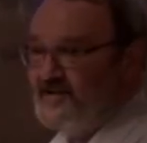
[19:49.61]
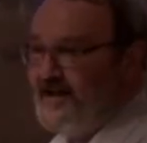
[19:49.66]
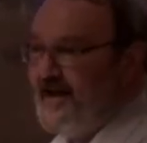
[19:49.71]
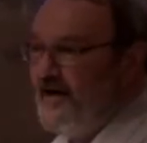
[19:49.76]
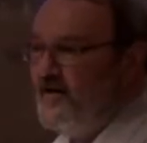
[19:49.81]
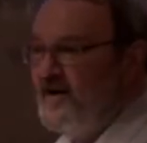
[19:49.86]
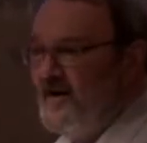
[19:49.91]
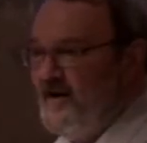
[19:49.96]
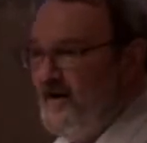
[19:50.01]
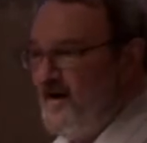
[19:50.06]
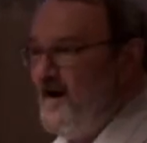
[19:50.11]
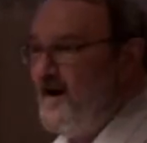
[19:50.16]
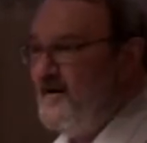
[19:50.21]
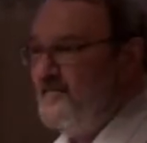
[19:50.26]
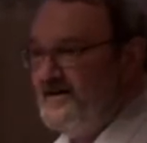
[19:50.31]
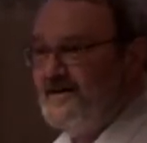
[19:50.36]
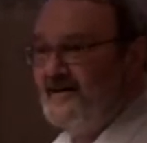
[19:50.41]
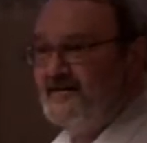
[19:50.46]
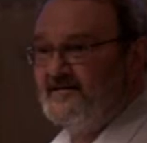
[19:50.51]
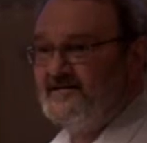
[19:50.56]
Now,
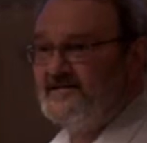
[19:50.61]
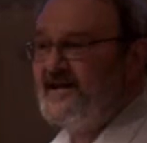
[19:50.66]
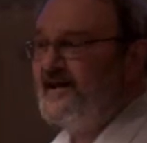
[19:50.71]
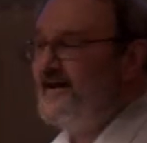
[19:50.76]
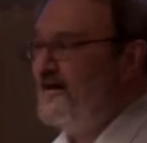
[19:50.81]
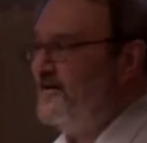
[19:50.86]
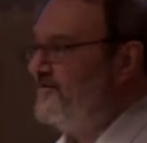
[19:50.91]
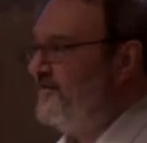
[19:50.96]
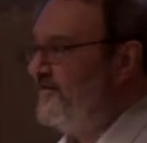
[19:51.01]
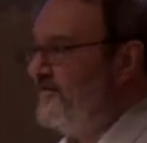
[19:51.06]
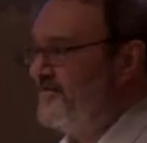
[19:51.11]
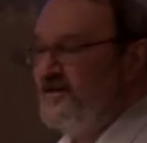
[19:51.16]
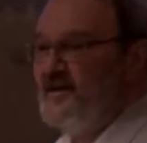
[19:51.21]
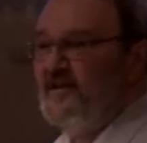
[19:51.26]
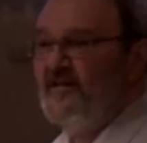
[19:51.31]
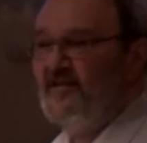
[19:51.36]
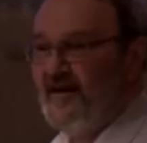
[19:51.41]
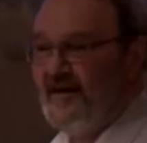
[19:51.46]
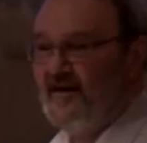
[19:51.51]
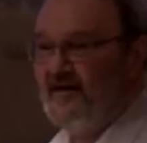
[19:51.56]
I'm a young town of,
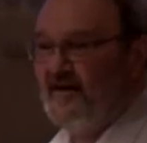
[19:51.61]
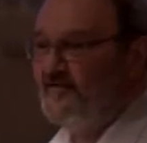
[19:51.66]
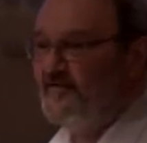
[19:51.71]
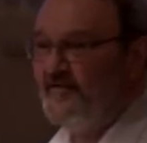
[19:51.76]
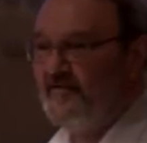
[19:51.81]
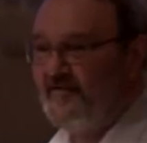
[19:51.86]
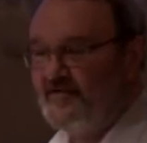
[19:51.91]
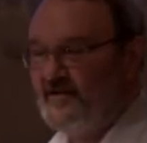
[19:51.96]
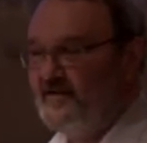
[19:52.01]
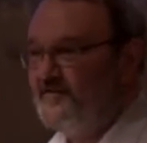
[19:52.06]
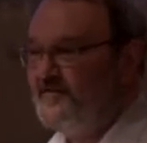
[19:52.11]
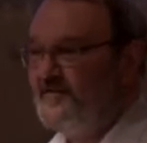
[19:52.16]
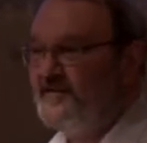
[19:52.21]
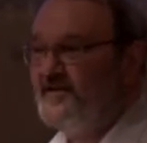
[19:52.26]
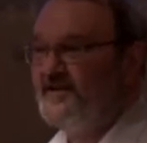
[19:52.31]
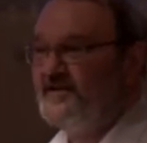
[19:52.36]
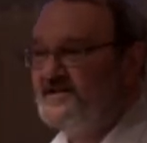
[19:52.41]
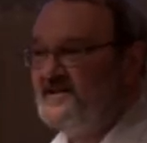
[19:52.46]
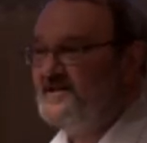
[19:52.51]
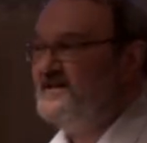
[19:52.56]
3, 000, of, th of
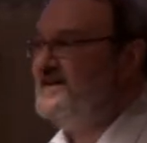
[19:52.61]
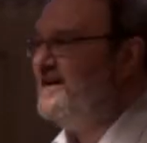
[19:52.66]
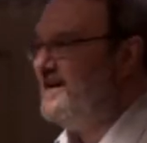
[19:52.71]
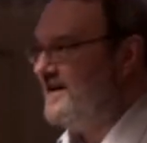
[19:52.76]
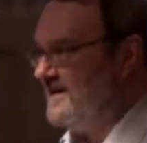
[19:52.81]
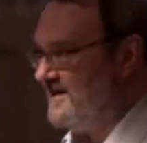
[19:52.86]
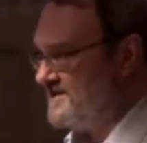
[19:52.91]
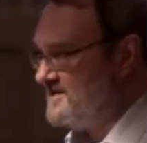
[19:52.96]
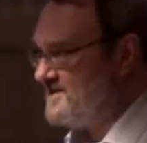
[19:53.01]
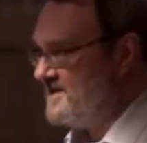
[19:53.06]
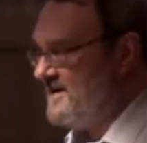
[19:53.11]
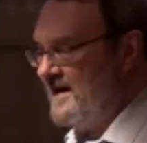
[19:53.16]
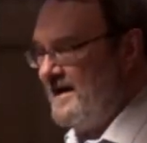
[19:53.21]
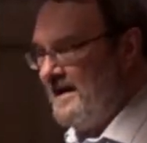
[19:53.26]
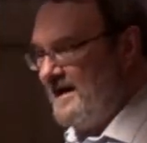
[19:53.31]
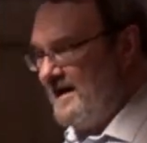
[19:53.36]
30 years.